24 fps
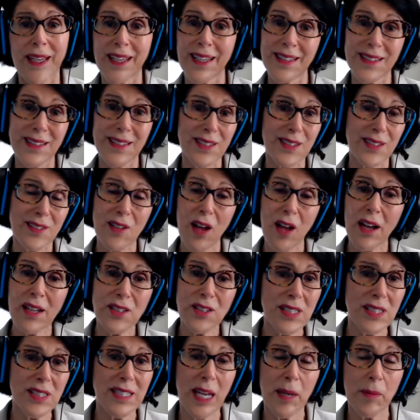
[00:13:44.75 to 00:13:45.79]
it's not
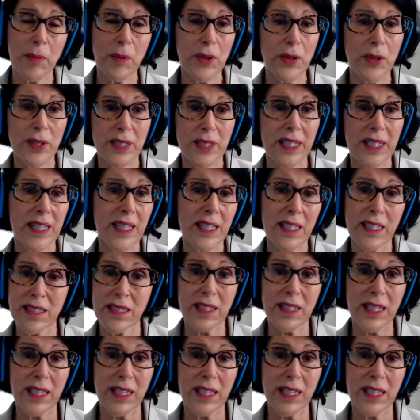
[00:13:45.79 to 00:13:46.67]
just neighborhood kids.